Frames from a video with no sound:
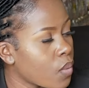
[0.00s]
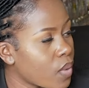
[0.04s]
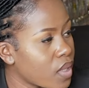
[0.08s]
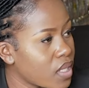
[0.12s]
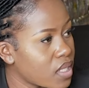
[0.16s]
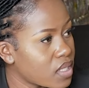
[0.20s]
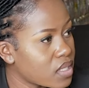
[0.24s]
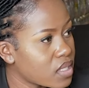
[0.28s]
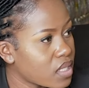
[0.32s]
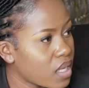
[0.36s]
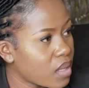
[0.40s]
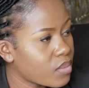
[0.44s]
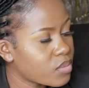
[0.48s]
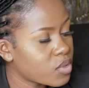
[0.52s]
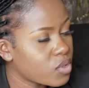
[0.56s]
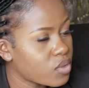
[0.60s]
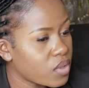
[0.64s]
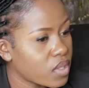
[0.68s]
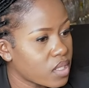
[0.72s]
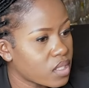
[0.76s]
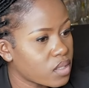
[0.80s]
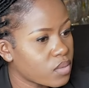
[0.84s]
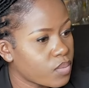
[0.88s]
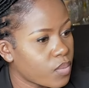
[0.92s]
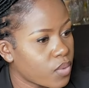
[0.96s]
when it comes
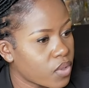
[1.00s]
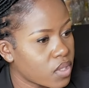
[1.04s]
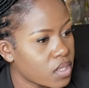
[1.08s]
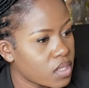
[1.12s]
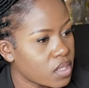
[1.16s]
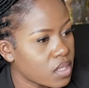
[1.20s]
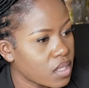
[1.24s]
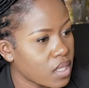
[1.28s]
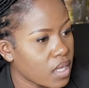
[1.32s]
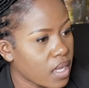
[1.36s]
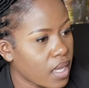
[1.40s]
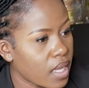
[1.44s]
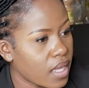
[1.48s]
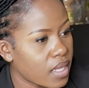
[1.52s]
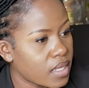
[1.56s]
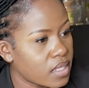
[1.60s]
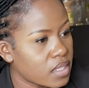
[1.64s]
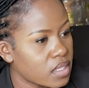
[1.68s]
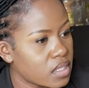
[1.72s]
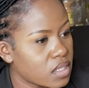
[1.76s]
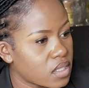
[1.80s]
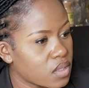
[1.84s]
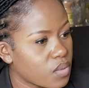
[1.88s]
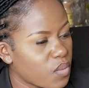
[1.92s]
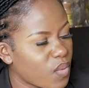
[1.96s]
to exporting,
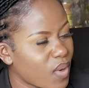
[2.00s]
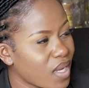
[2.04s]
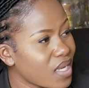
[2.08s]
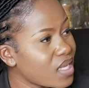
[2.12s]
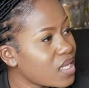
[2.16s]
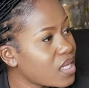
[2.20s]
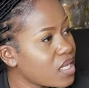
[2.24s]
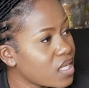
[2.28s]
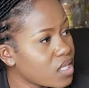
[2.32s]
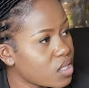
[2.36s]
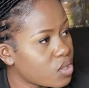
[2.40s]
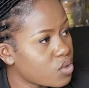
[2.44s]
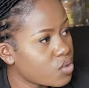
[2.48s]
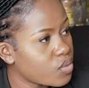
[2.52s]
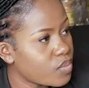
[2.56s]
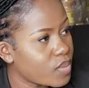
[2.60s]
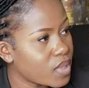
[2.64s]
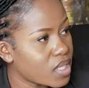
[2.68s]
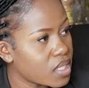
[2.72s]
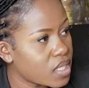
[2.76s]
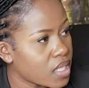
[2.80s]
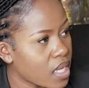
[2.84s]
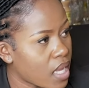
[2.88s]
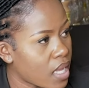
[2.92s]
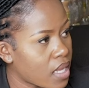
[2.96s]
and what needs to
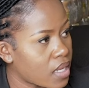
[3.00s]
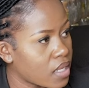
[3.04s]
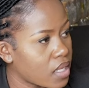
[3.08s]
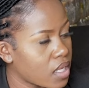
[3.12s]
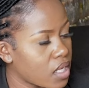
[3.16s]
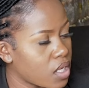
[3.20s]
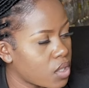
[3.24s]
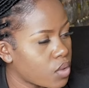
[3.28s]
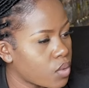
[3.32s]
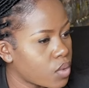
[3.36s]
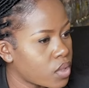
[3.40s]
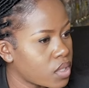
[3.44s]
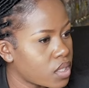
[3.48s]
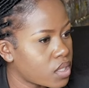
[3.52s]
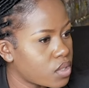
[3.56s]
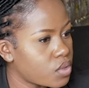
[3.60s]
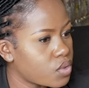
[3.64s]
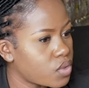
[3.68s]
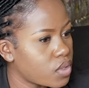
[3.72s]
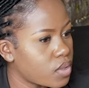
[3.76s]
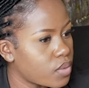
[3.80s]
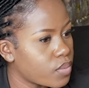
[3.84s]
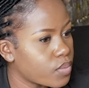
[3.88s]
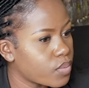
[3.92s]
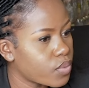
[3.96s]
be done in order
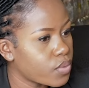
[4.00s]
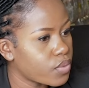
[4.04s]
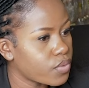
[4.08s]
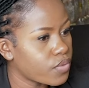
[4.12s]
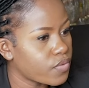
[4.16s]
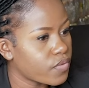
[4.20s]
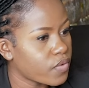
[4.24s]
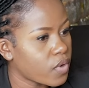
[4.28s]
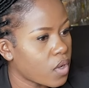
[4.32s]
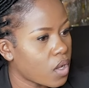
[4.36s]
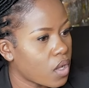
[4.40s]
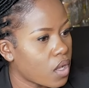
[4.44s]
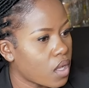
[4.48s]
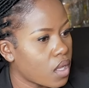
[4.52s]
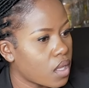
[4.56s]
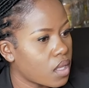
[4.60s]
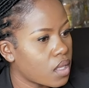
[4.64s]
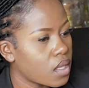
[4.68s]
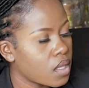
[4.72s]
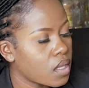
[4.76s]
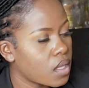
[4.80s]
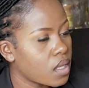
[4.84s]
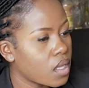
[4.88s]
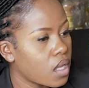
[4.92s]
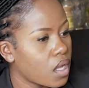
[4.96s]
to improve our
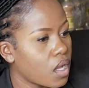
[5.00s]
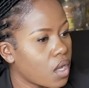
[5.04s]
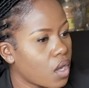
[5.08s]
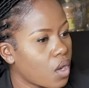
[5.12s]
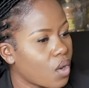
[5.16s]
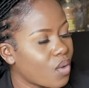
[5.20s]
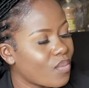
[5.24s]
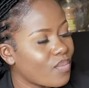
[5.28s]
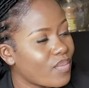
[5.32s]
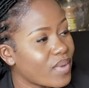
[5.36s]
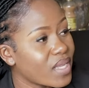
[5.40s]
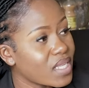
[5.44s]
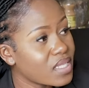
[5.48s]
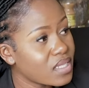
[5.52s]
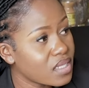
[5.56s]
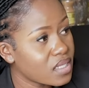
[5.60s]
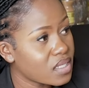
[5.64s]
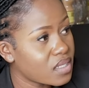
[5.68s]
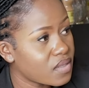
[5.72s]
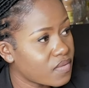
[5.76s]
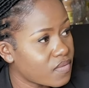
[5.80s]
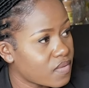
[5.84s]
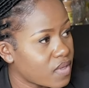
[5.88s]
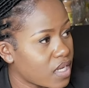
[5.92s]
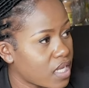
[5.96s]

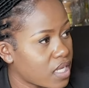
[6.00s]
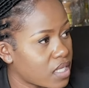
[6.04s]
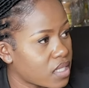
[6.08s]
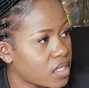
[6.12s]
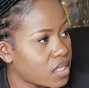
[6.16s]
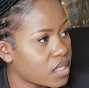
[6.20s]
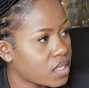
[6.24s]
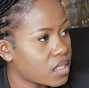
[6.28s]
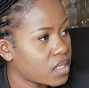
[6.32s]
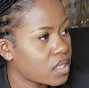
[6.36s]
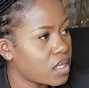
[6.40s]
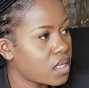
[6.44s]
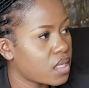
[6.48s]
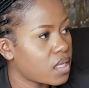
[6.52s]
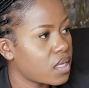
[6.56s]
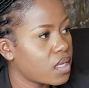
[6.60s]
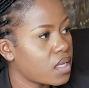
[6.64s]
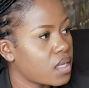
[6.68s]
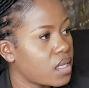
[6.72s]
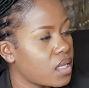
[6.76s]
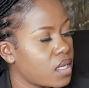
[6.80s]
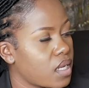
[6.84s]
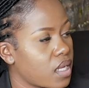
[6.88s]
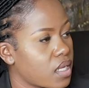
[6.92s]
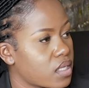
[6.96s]
competitiveness
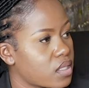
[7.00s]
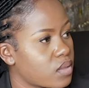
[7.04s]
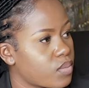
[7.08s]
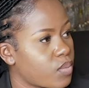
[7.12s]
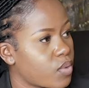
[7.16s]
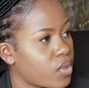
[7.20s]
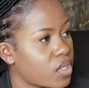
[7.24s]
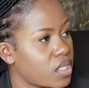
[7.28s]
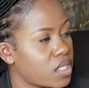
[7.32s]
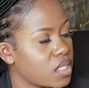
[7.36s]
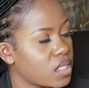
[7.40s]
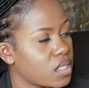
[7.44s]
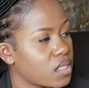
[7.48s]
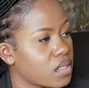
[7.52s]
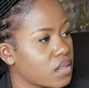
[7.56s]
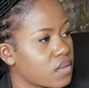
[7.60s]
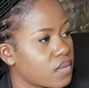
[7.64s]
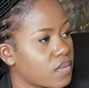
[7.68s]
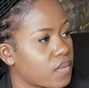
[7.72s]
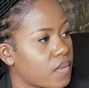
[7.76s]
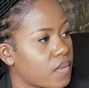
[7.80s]
in exporting?